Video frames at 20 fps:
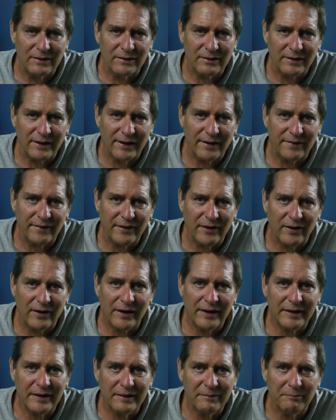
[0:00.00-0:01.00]

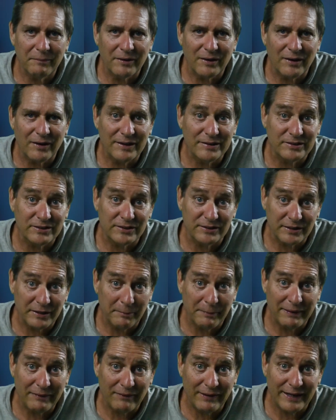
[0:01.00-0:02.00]
carry-on because you're in
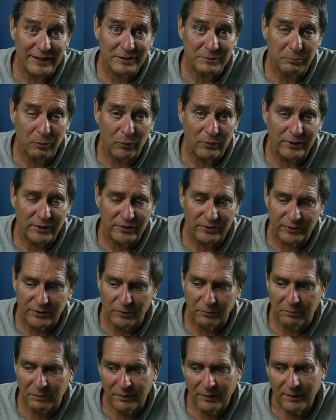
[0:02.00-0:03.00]
the last boarding
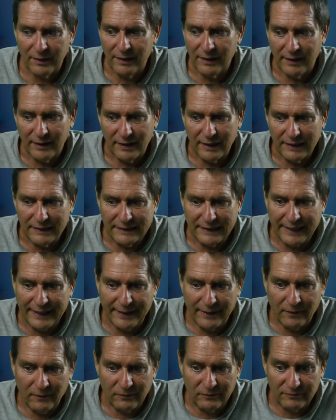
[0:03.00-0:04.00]
group.
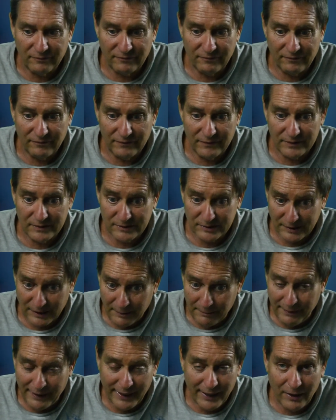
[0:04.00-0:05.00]
Now,
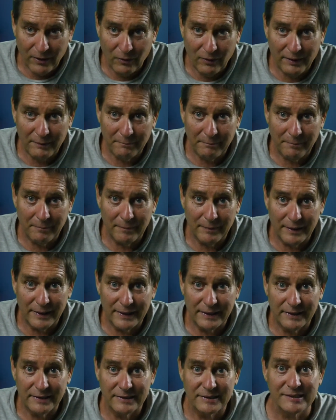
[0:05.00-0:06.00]
somehow I'm
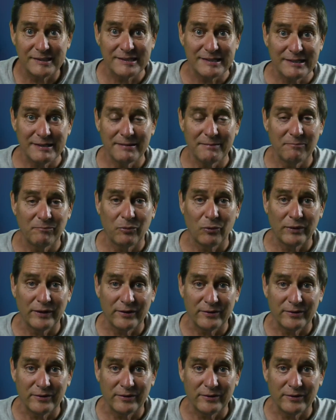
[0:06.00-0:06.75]
in boarding